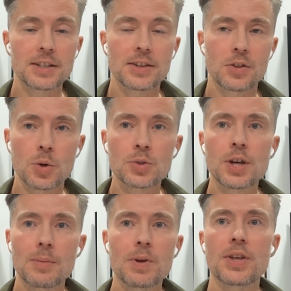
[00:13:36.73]
those
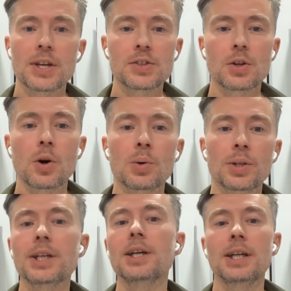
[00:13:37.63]
type of things are
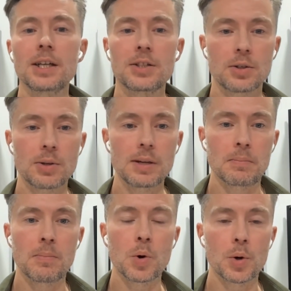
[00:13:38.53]
only going to integrate
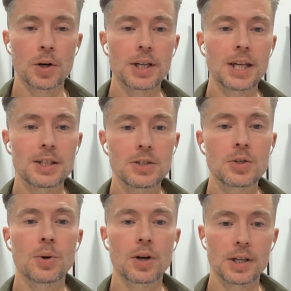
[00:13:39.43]
more
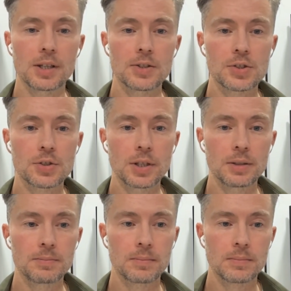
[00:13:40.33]
into our industry.
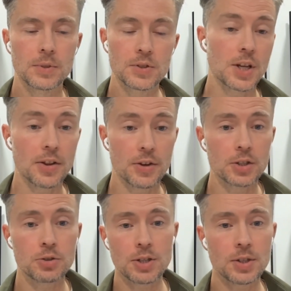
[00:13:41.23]
There's another
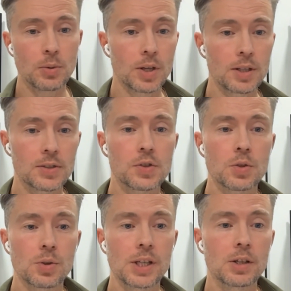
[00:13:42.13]
interesting one. It's
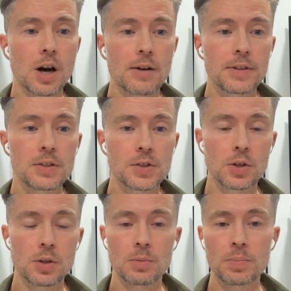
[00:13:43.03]
green coffee. So
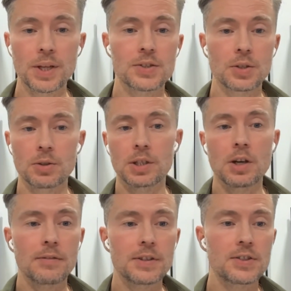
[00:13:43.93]
you place a green
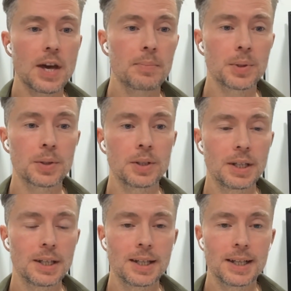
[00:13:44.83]
coffee sample.
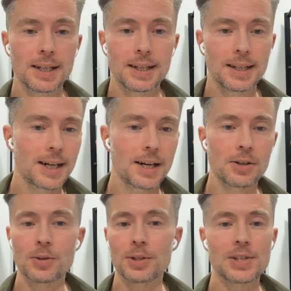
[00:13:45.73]
I
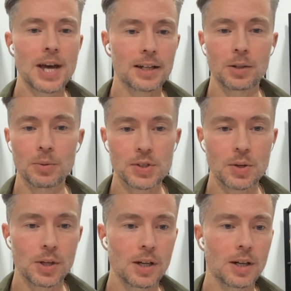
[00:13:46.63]
don't know exactly what's
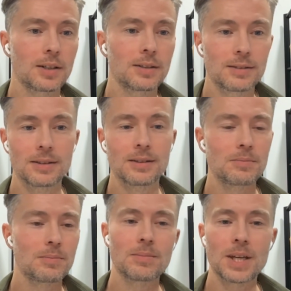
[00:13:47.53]
going on.
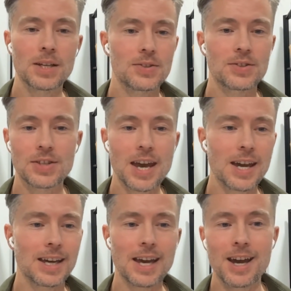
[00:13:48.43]
It's
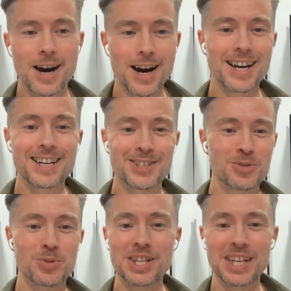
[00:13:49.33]
saying AI is
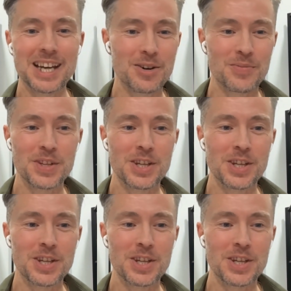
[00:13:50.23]
reading out,